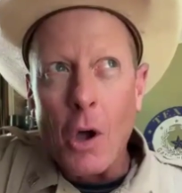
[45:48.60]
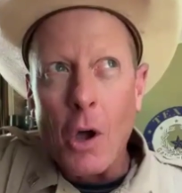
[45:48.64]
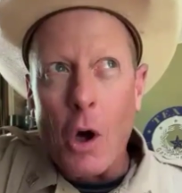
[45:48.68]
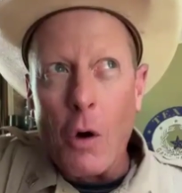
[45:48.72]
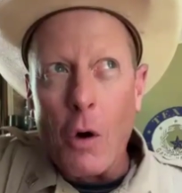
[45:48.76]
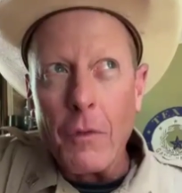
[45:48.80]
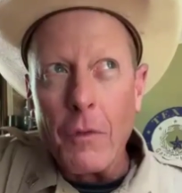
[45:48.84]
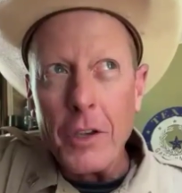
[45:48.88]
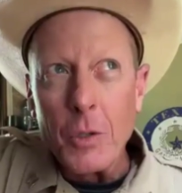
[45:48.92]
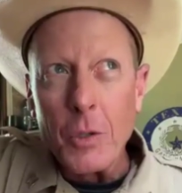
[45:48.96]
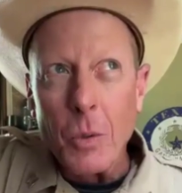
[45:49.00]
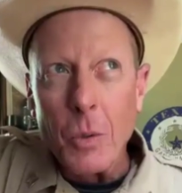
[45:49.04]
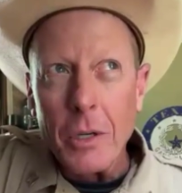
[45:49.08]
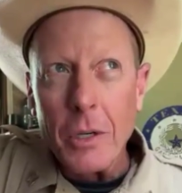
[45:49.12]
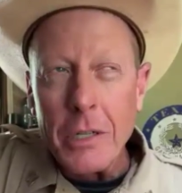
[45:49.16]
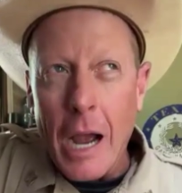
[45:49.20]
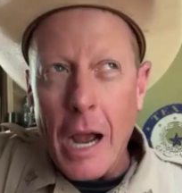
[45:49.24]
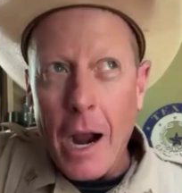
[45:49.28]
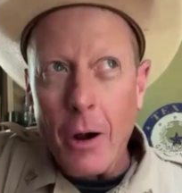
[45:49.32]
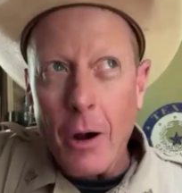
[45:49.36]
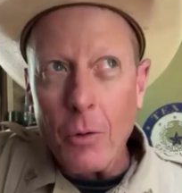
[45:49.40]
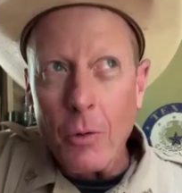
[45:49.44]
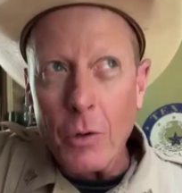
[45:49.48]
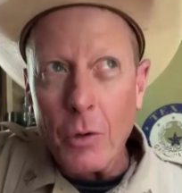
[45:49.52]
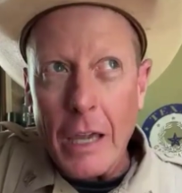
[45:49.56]
all these
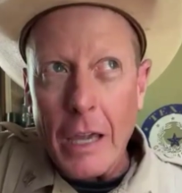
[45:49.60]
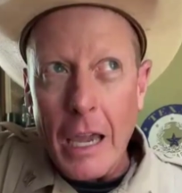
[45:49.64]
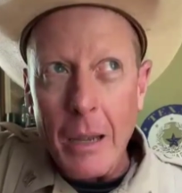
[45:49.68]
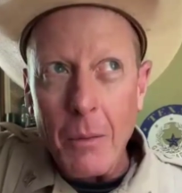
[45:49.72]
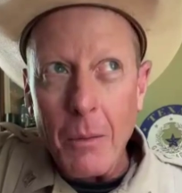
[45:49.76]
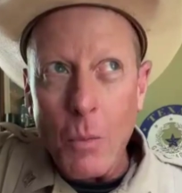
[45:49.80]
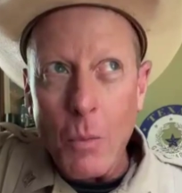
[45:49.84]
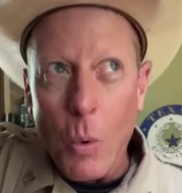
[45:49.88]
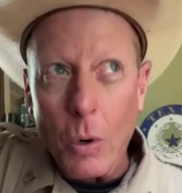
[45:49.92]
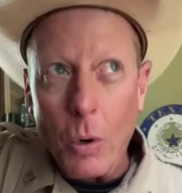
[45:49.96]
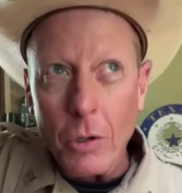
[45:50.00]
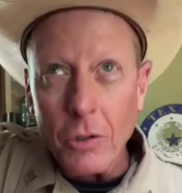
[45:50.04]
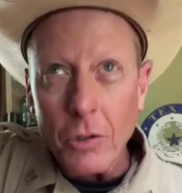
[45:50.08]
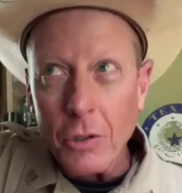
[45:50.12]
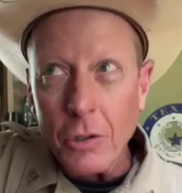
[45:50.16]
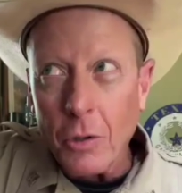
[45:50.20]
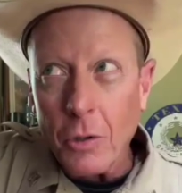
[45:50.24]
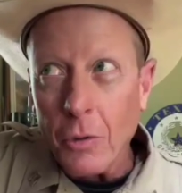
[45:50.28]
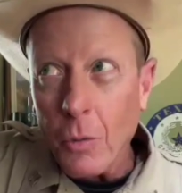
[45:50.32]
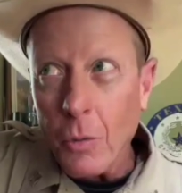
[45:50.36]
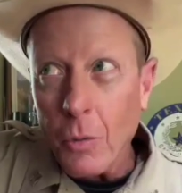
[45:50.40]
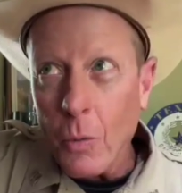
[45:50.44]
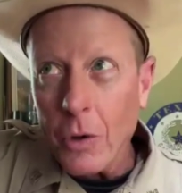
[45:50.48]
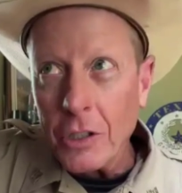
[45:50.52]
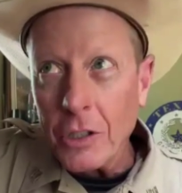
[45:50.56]
retired game wardens
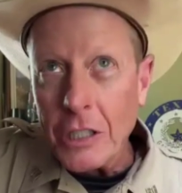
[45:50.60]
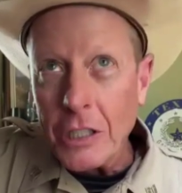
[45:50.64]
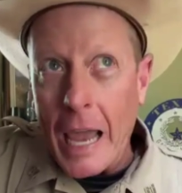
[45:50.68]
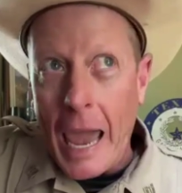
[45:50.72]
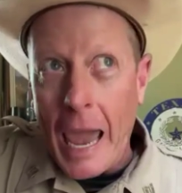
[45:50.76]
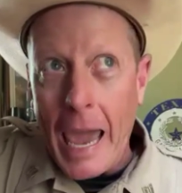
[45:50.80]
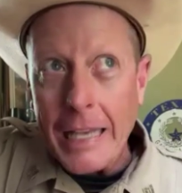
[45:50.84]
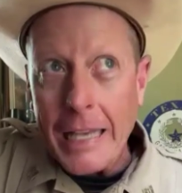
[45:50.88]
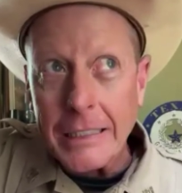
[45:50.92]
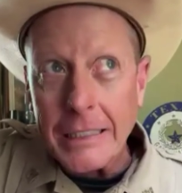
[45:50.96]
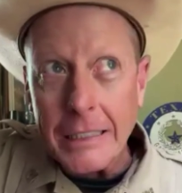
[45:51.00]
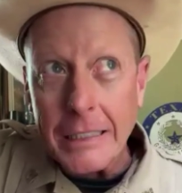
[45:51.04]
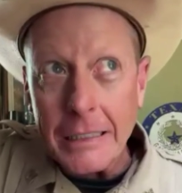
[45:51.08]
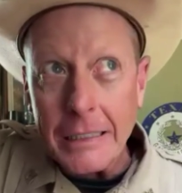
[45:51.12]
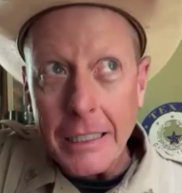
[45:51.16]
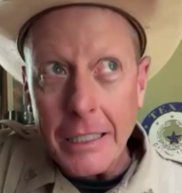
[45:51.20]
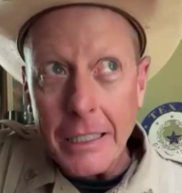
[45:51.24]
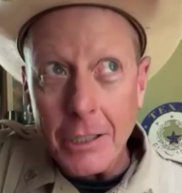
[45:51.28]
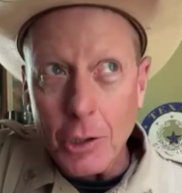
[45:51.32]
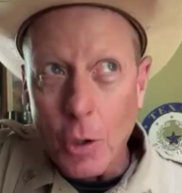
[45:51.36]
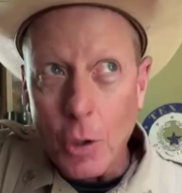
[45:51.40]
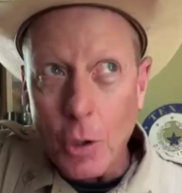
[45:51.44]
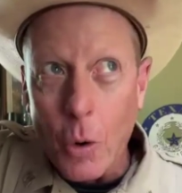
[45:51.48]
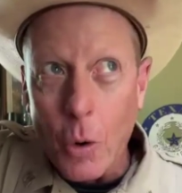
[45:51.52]
are the ones asking these